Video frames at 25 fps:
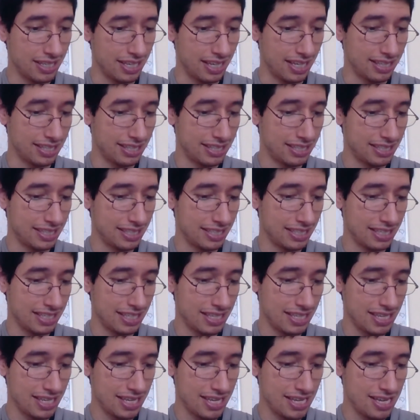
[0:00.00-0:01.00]
That's
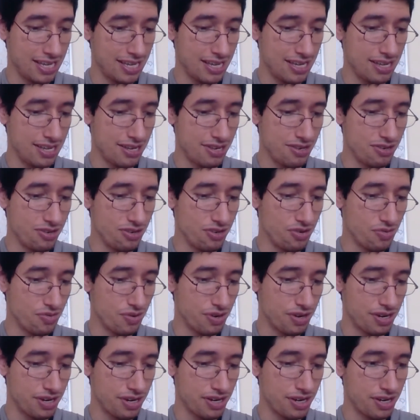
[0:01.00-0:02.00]

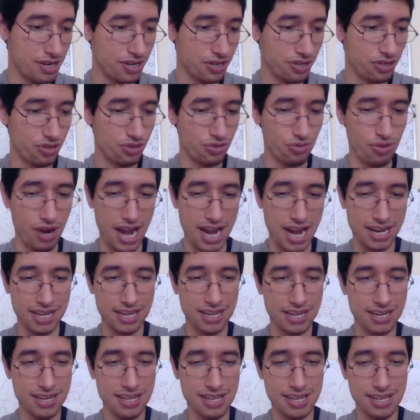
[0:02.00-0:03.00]
newer
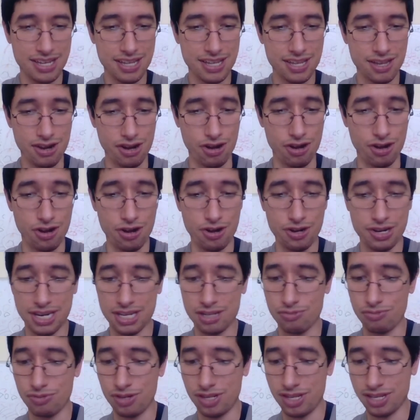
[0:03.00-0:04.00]
Dragon. Heard
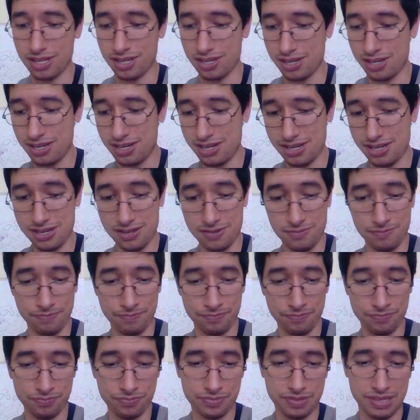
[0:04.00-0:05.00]
he's really good.
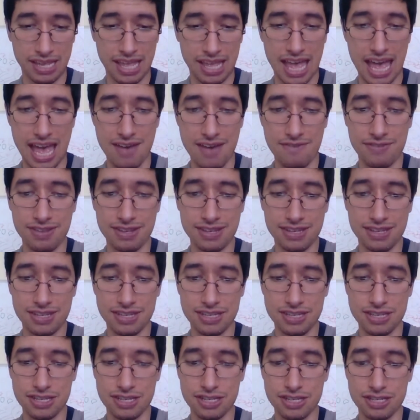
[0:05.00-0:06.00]

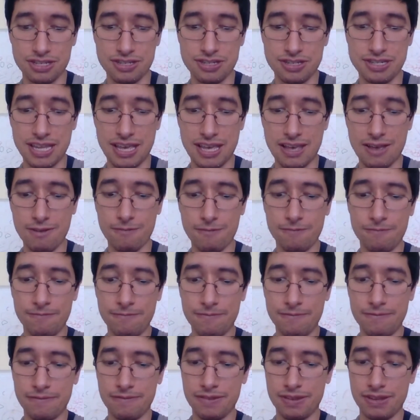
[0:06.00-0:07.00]
Haven't delved,
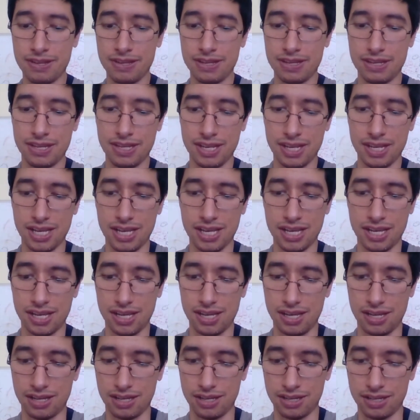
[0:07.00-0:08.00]

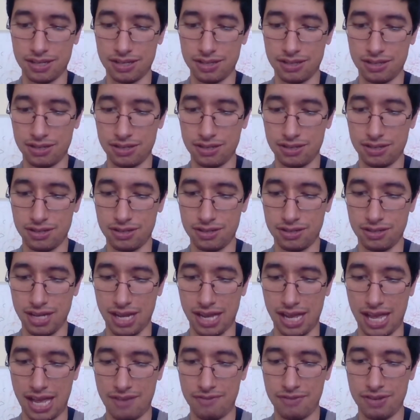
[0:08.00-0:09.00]
uh,
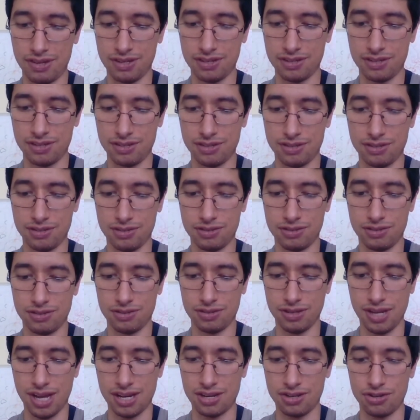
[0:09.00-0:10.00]
yeah, haven't
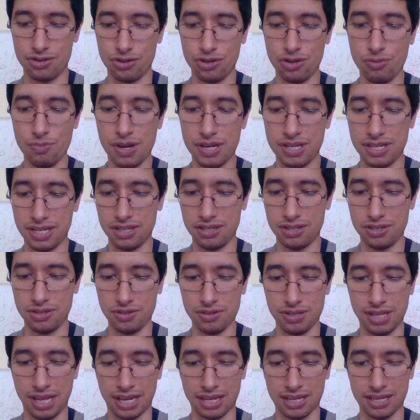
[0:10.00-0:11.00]
gotten too much
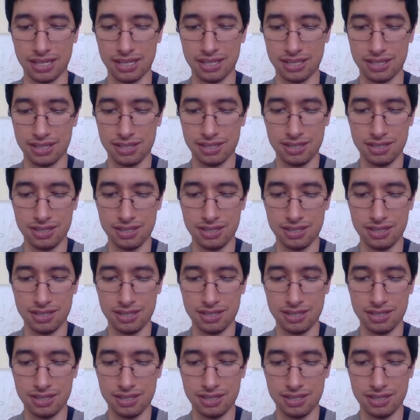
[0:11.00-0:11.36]
into like